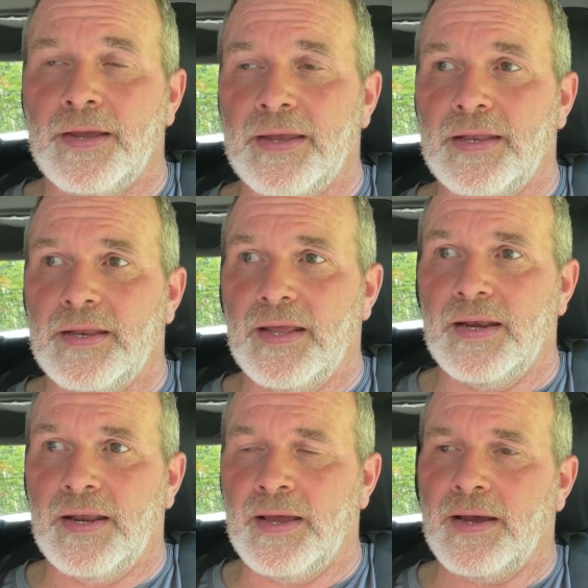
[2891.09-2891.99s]
and
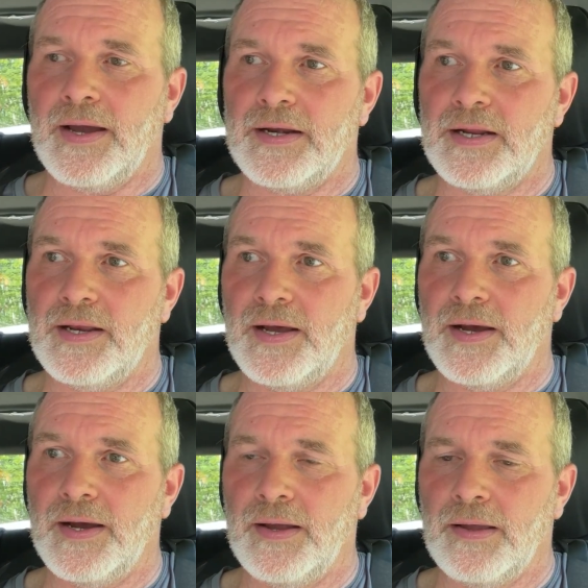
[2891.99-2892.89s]
then I did the